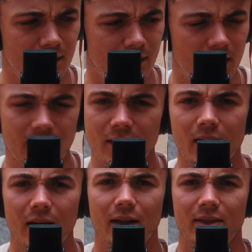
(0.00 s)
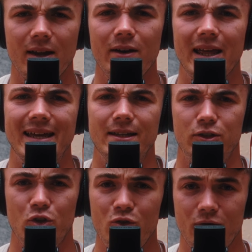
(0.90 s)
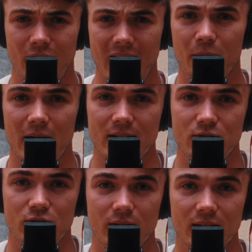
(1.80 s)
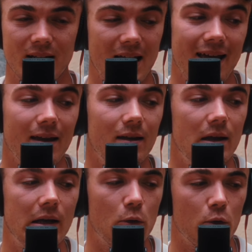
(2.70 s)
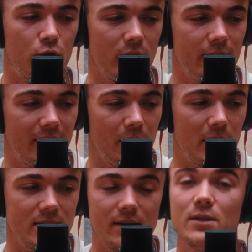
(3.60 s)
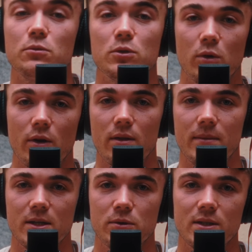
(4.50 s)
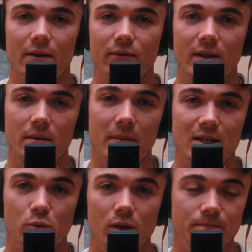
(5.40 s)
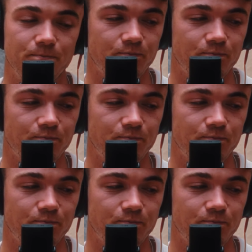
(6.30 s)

I think, I think I only hit two fairways during the day or three fairways. And this was one of them. This was definitely the best one.